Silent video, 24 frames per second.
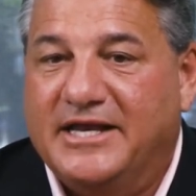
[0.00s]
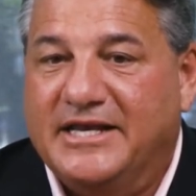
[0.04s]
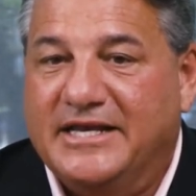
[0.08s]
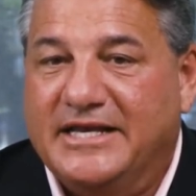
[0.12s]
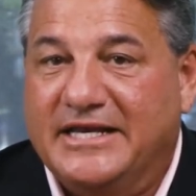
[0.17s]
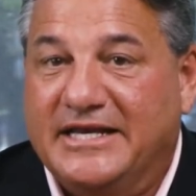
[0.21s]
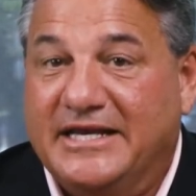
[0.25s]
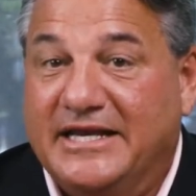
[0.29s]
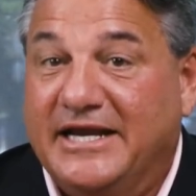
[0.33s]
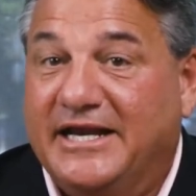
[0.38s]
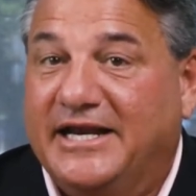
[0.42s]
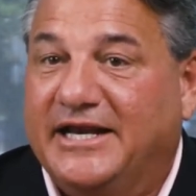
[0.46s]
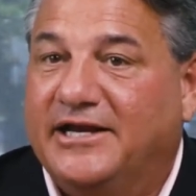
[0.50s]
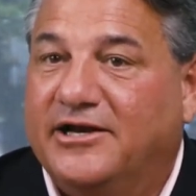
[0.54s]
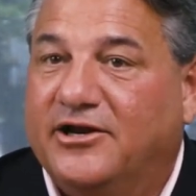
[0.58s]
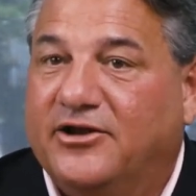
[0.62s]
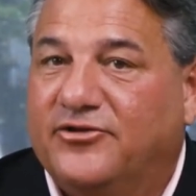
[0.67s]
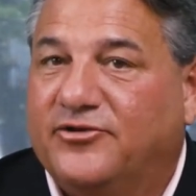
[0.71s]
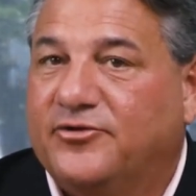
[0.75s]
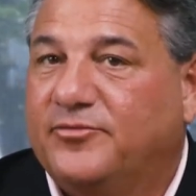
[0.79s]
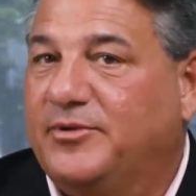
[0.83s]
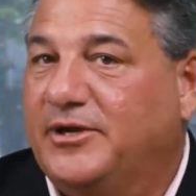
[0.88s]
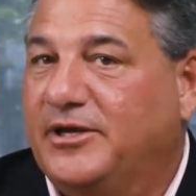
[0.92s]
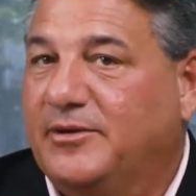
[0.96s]
needing
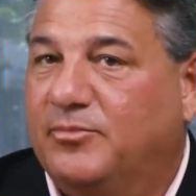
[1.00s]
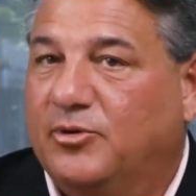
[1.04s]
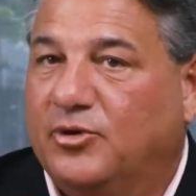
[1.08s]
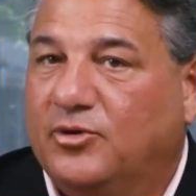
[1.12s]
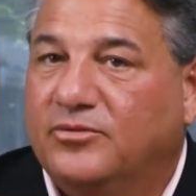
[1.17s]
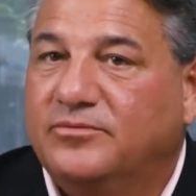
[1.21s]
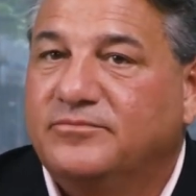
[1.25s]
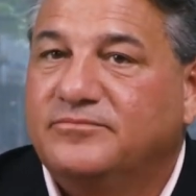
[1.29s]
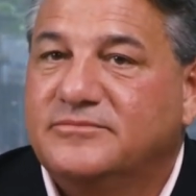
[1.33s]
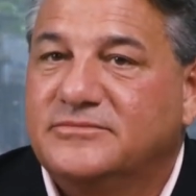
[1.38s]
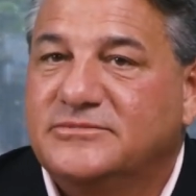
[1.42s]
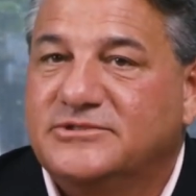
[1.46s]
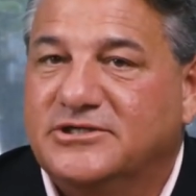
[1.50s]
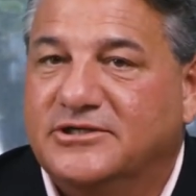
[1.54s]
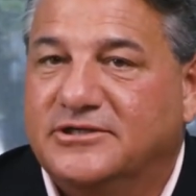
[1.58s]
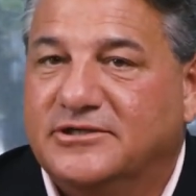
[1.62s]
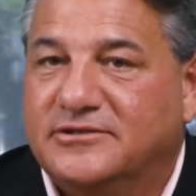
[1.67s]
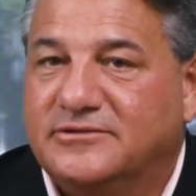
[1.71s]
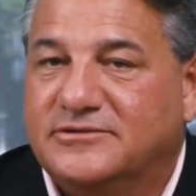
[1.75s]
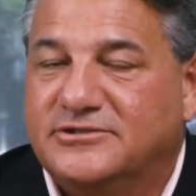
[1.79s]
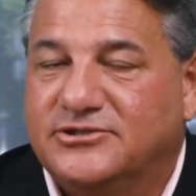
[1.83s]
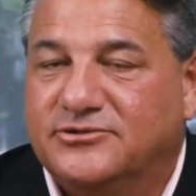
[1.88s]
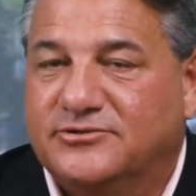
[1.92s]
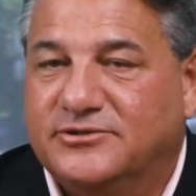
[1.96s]
other people
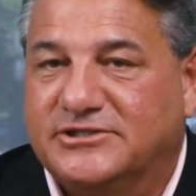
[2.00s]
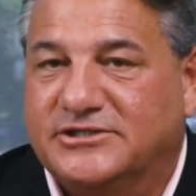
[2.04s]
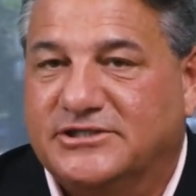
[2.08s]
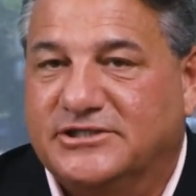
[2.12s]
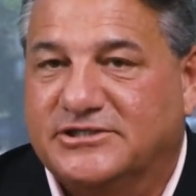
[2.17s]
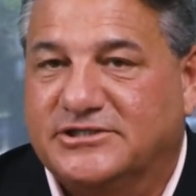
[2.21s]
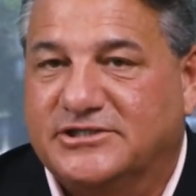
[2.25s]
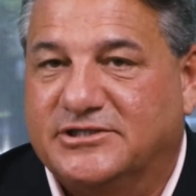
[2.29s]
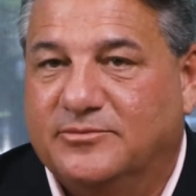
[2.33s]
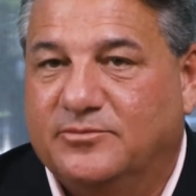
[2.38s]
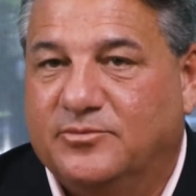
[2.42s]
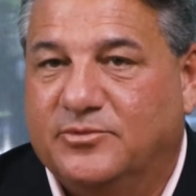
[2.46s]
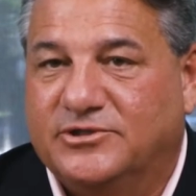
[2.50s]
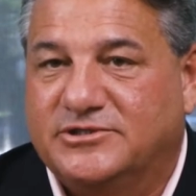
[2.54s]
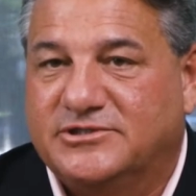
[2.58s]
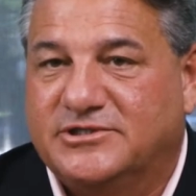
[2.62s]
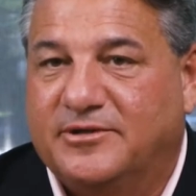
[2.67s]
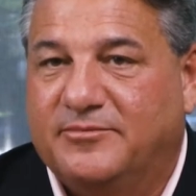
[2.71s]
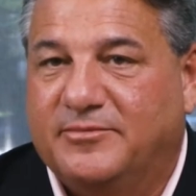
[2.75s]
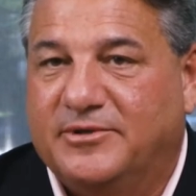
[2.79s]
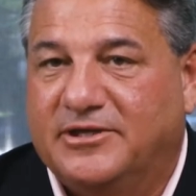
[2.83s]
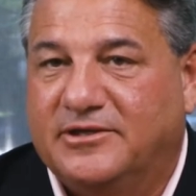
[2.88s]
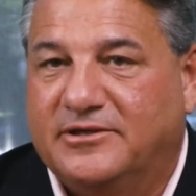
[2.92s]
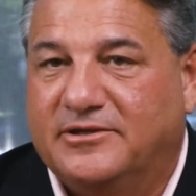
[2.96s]
to, to assist them with
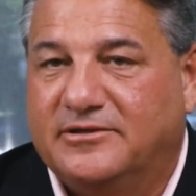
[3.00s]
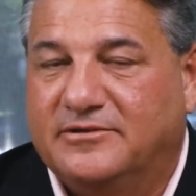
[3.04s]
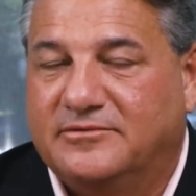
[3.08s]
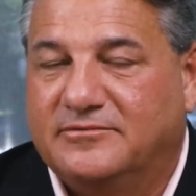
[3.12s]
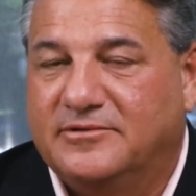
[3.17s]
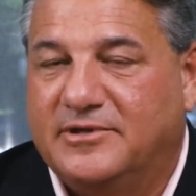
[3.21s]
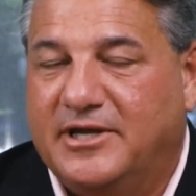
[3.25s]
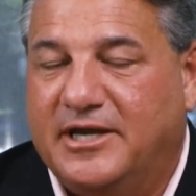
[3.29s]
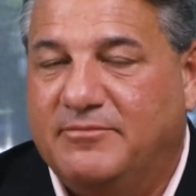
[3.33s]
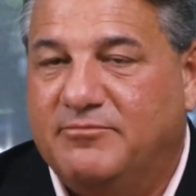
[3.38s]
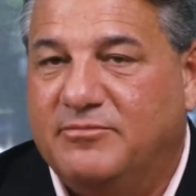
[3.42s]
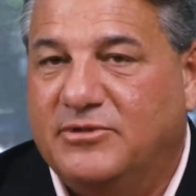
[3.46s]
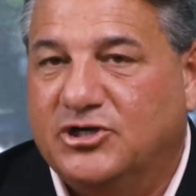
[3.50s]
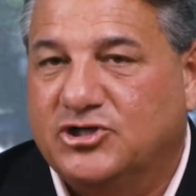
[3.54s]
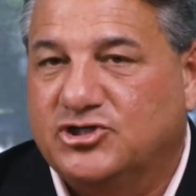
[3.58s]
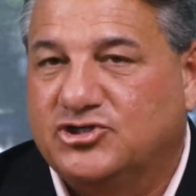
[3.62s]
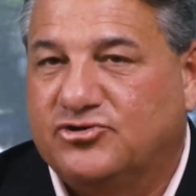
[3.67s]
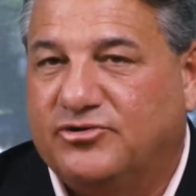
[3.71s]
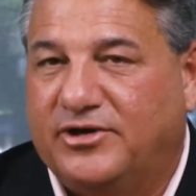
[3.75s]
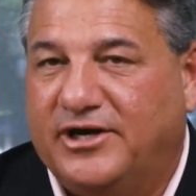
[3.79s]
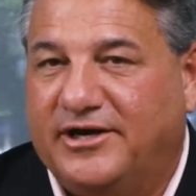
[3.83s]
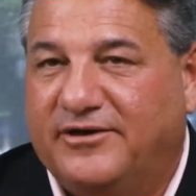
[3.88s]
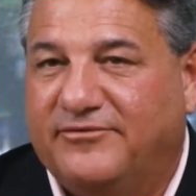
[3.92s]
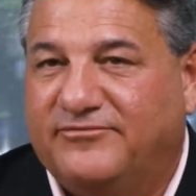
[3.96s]
some of the
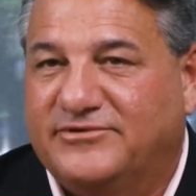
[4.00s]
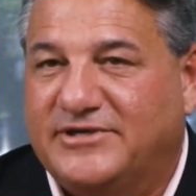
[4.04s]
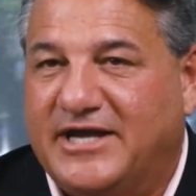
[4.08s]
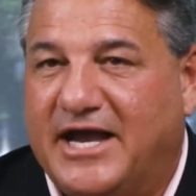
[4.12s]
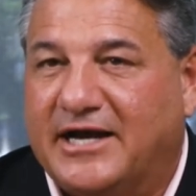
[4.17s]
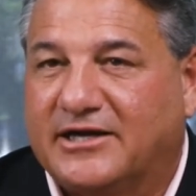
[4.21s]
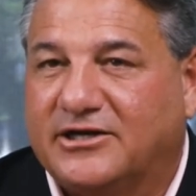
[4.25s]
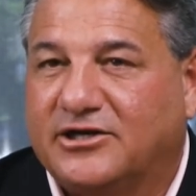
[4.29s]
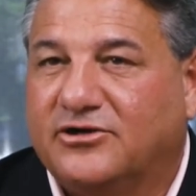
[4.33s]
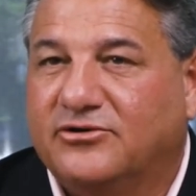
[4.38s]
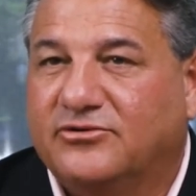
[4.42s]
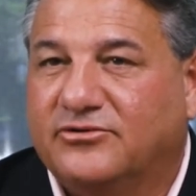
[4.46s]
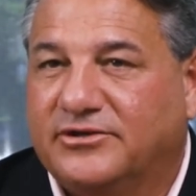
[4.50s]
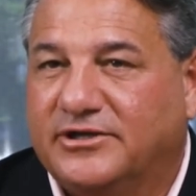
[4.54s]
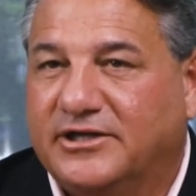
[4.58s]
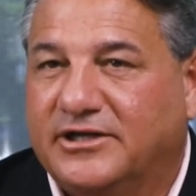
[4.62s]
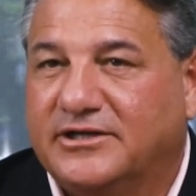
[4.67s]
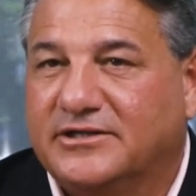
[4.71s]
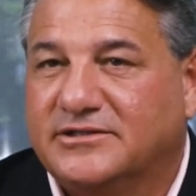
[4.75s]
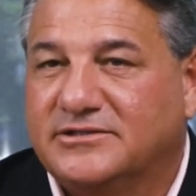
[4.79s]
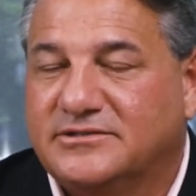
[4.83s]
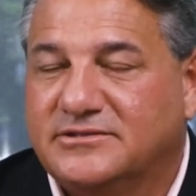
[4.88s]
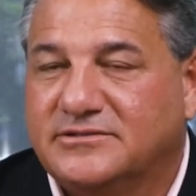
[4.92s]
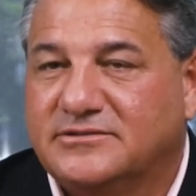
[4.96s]
administrative tactical
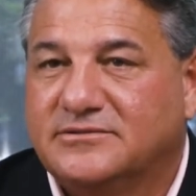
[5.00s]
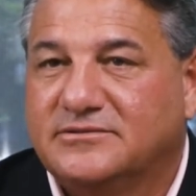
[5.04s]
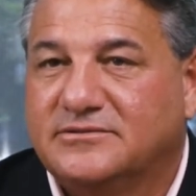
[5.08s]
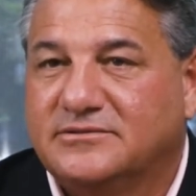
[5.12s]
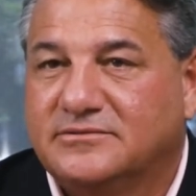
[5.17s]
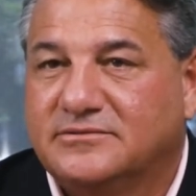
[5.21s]
things.